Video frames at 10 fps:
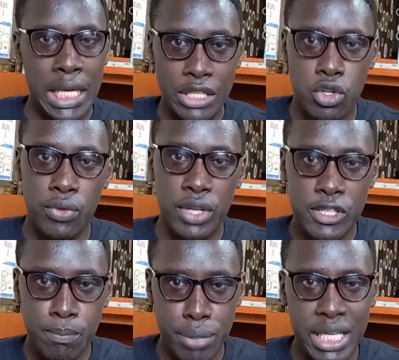And so
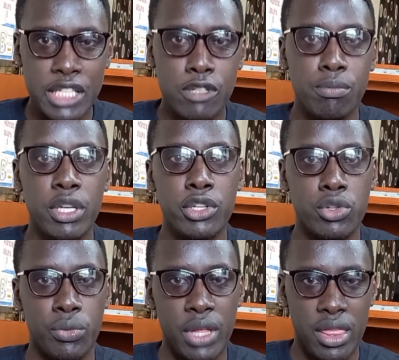this brings me
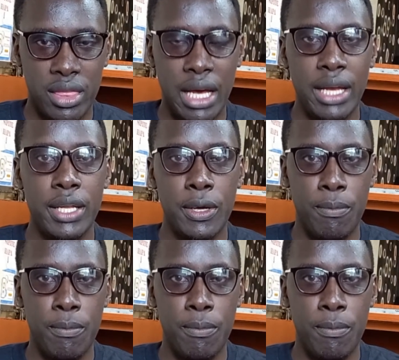to the third